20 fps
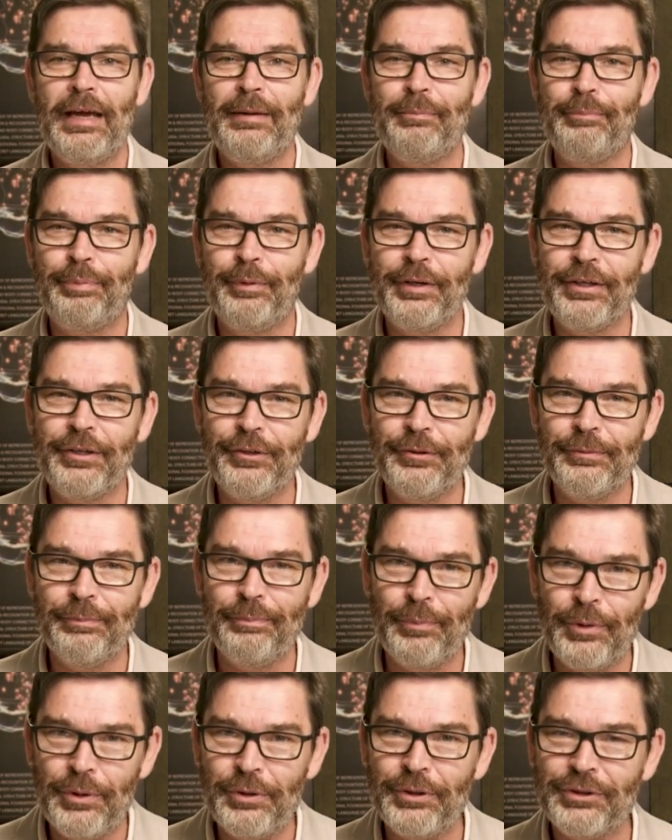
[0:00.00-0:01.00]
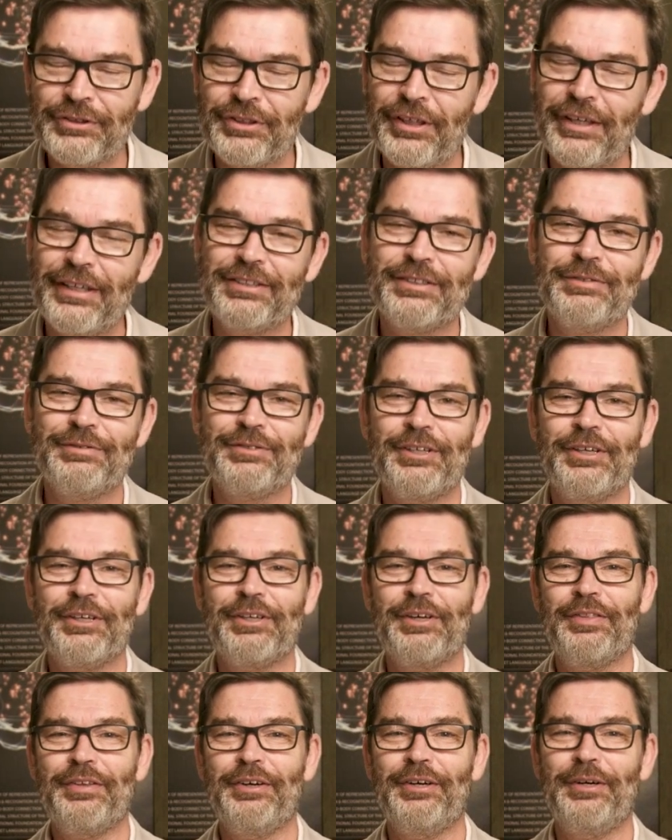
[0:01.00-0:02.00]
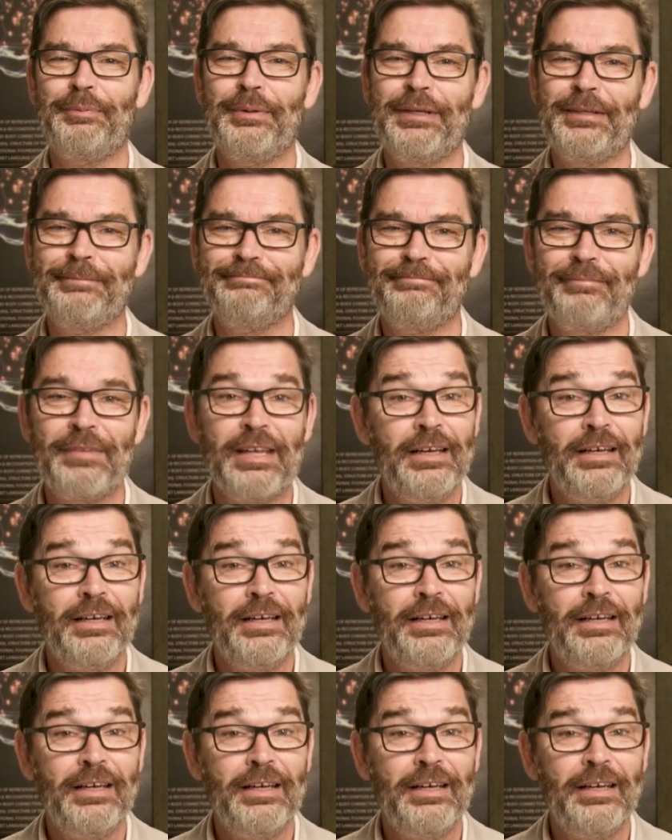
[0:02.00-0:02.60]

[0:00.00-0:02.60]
and bring you more Science of Psychotherapy.